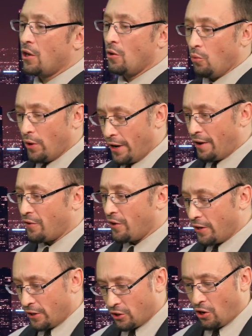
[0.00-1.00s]
Whatever
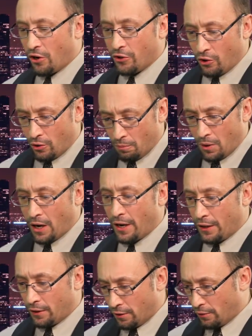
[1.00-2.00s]
is on your
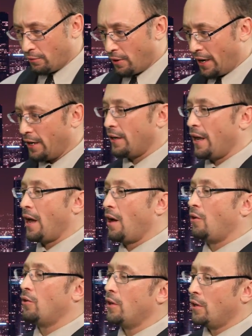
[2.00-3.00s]
mind right
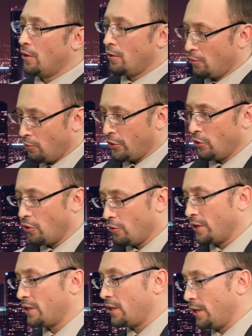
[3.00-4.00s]
now when you go to
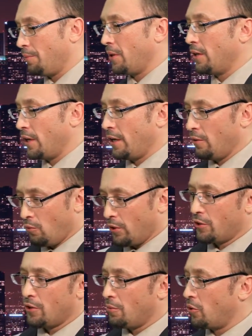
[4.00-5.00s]
sleep at night.
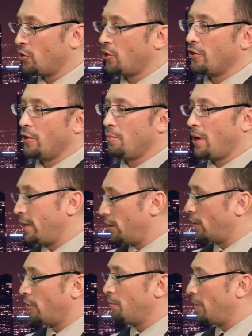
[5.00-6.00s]
What's the most on your mind?
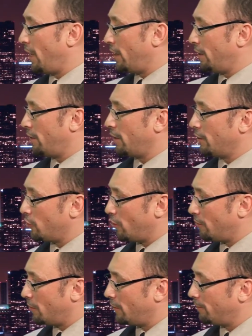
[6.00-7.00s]
It could be anything.
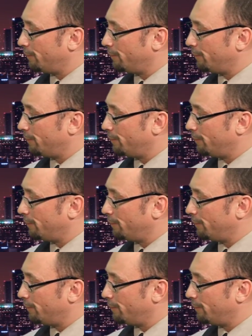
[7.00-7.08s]
Jeremy?